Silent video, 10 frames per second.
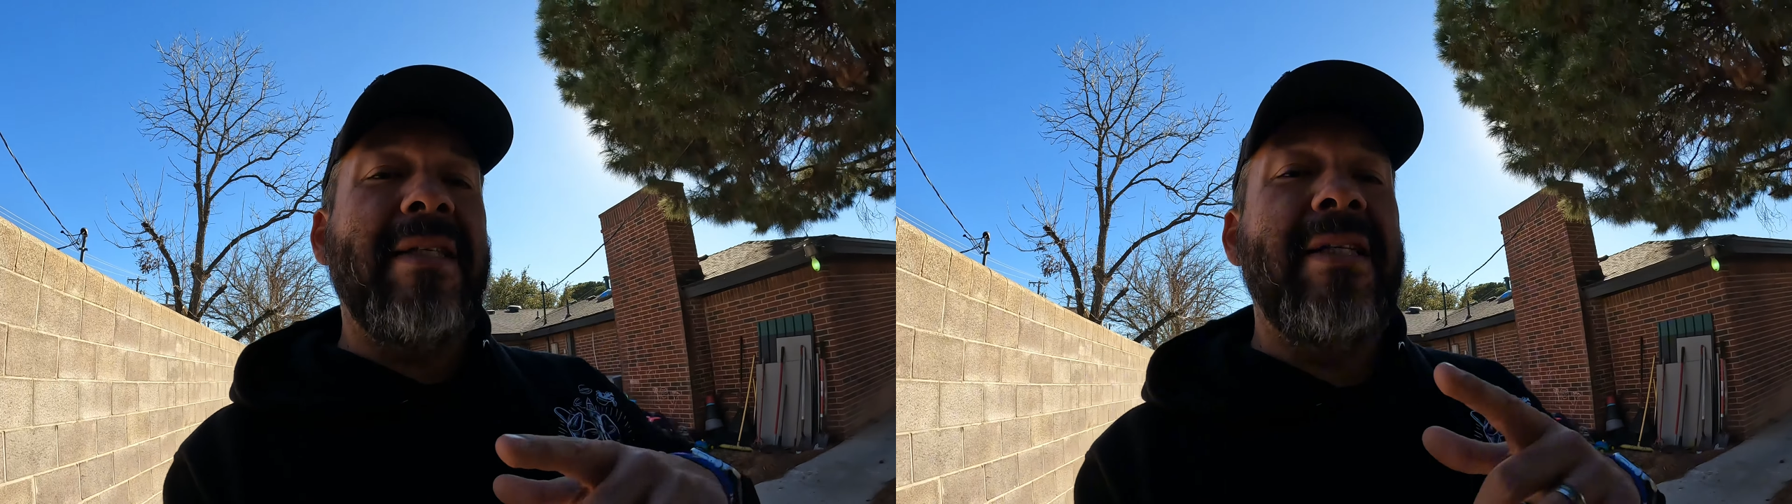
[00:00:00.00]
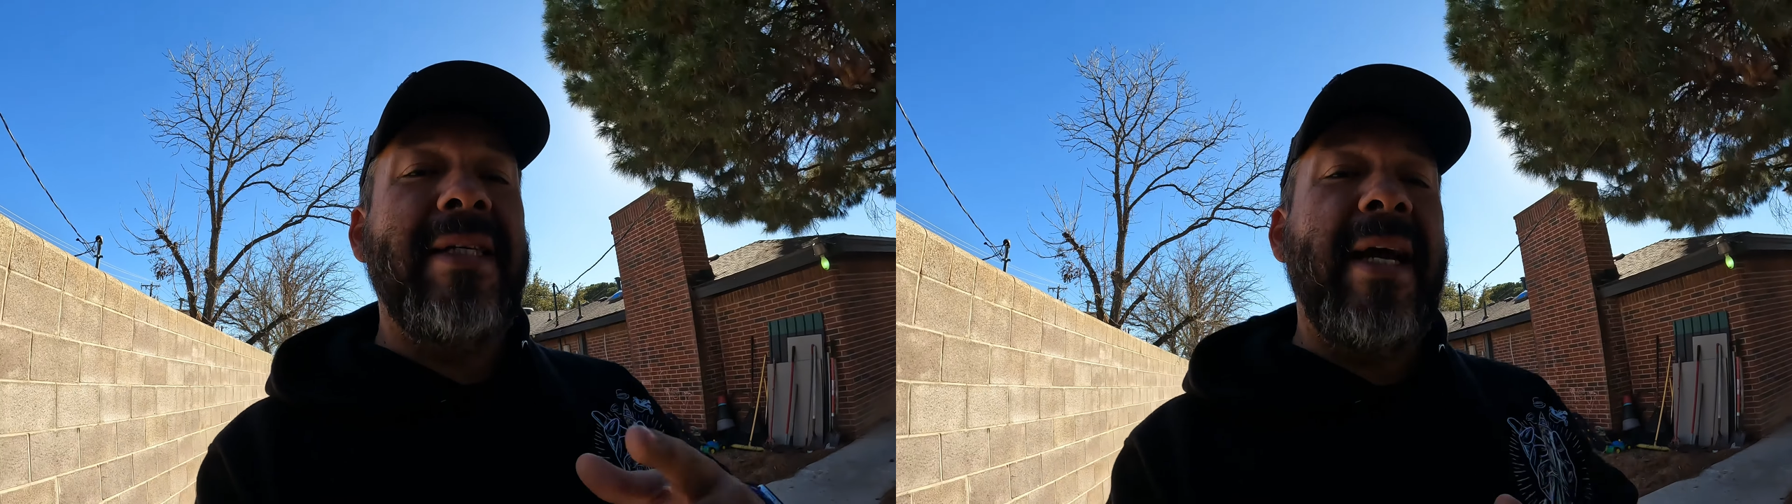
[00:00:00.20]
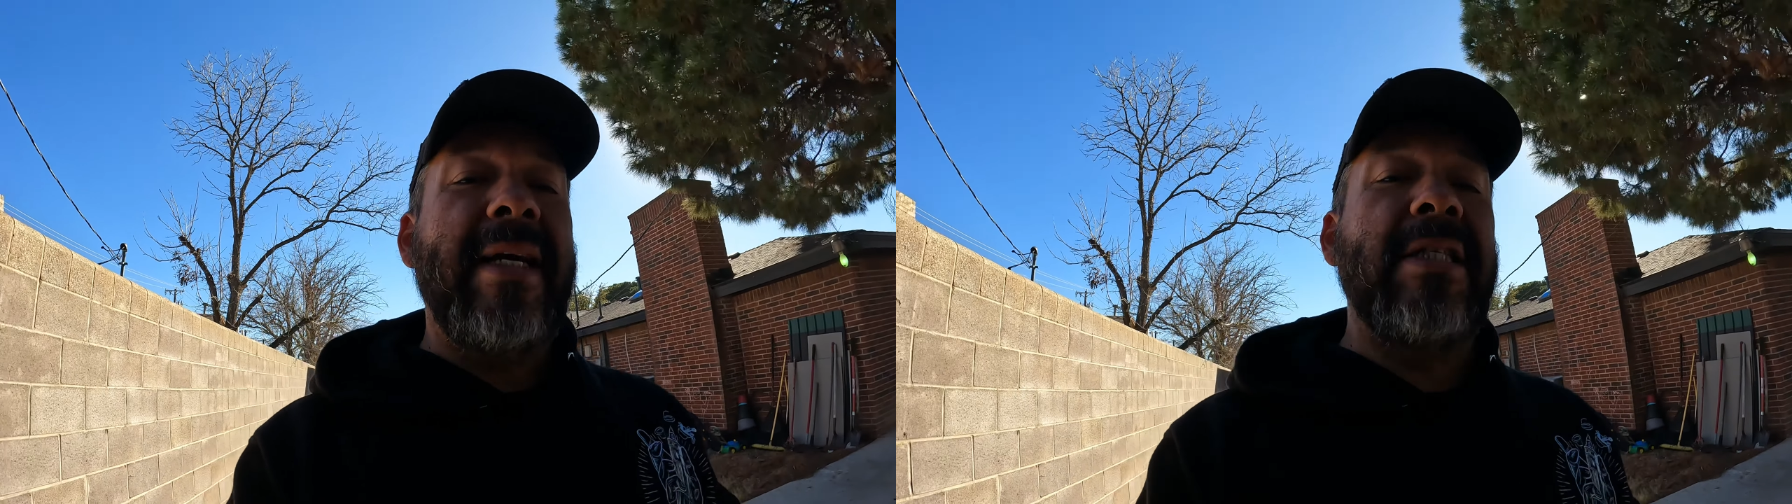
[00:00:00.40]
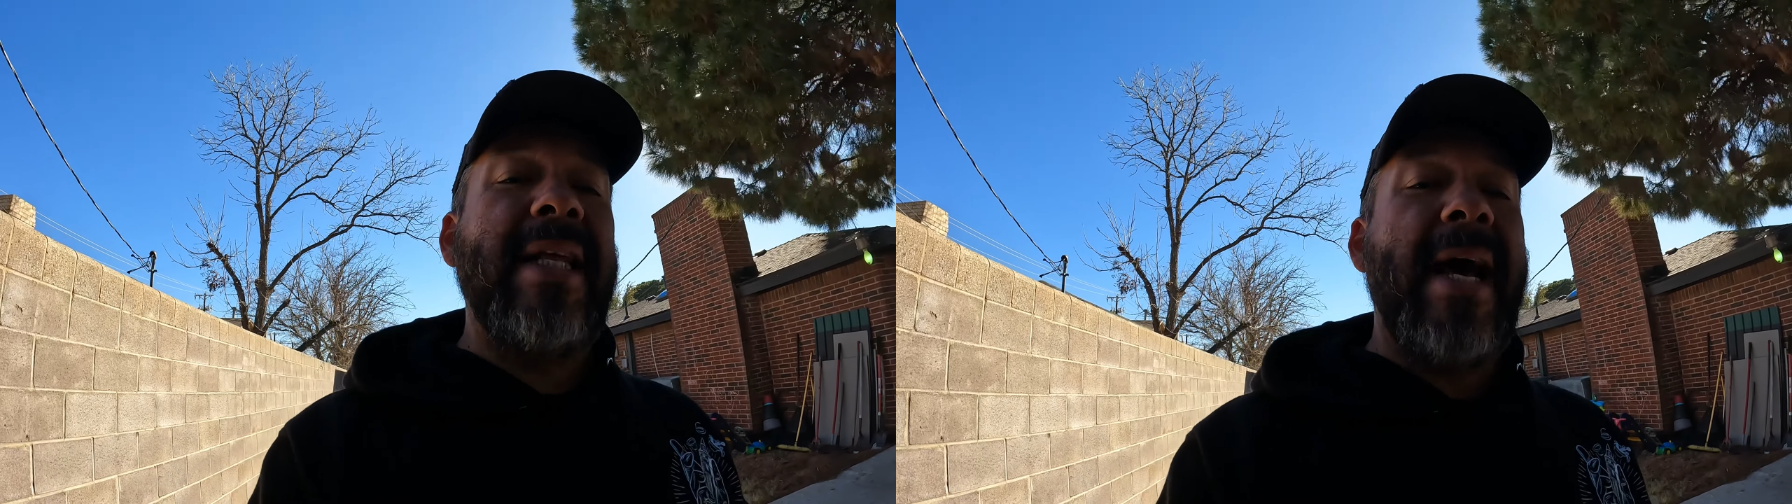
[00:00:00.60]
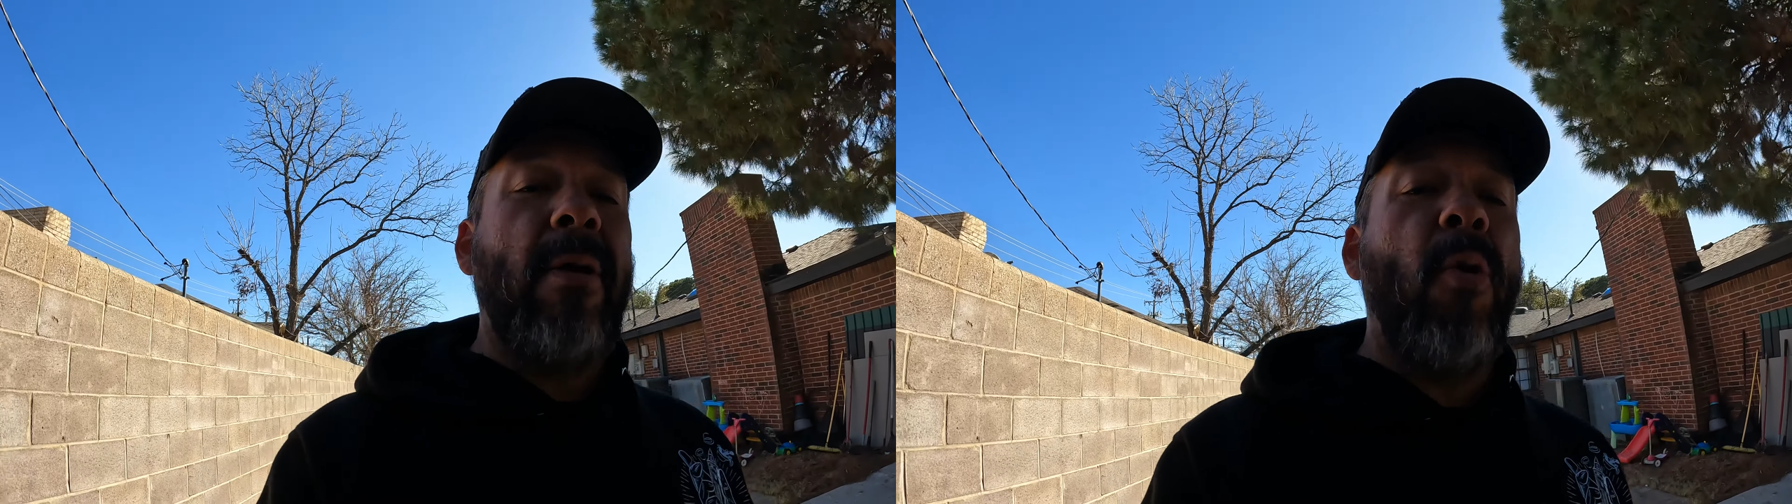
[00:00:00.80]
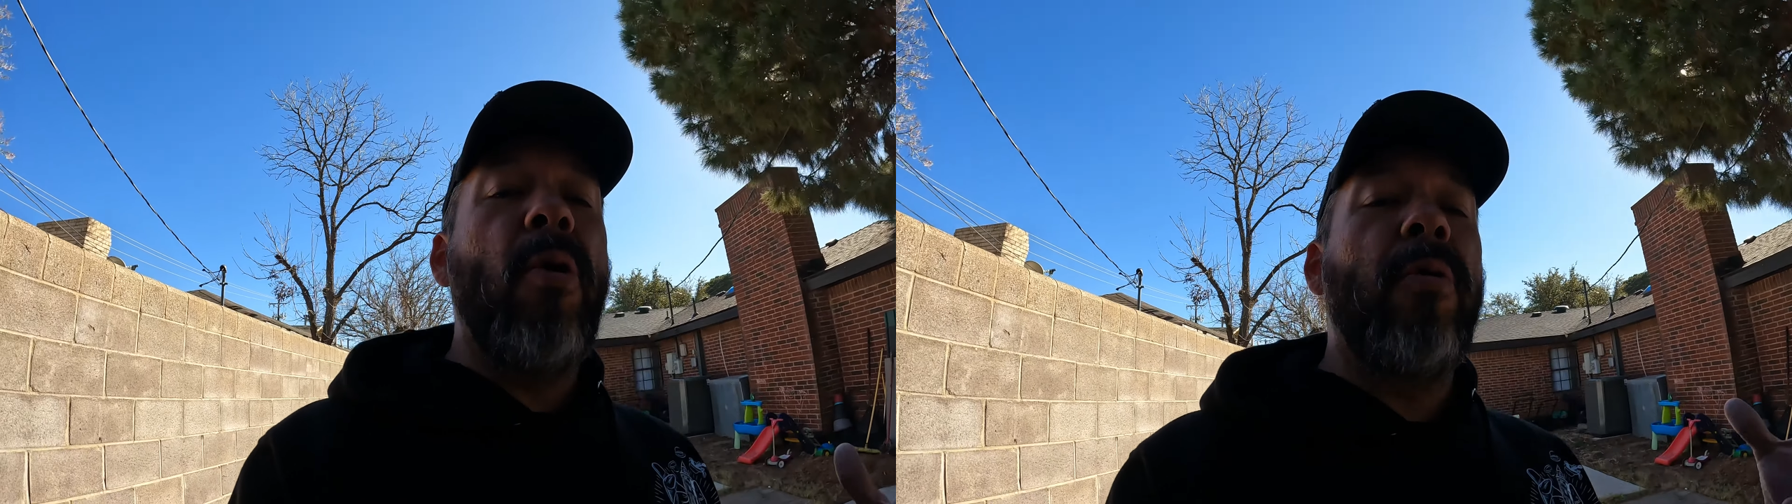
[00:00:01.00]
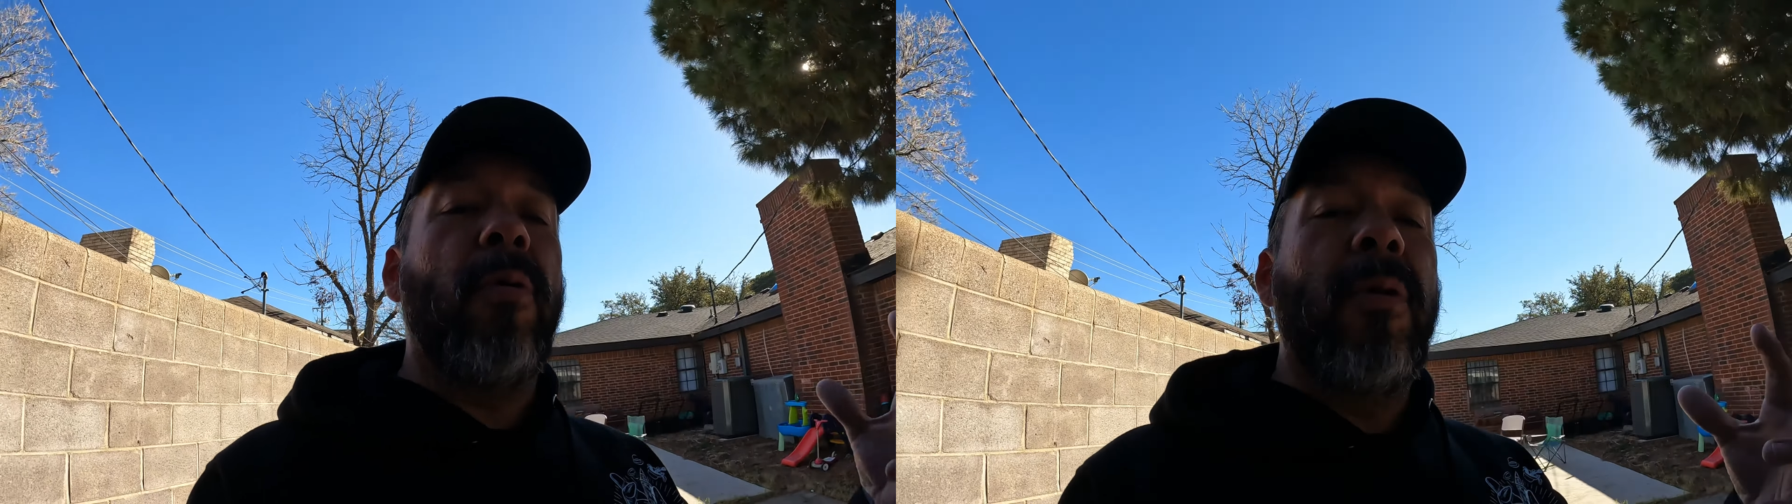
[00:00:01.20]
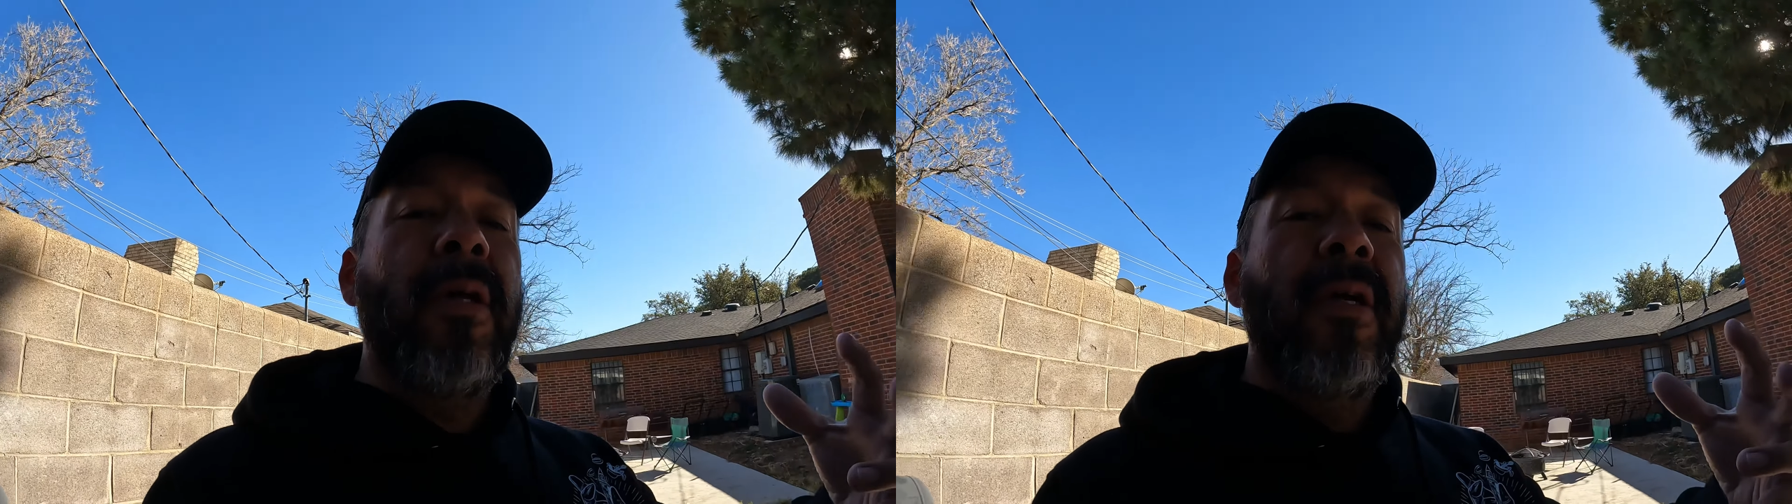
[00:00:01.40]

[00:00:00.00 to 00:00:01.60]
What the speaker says: to say is that oil,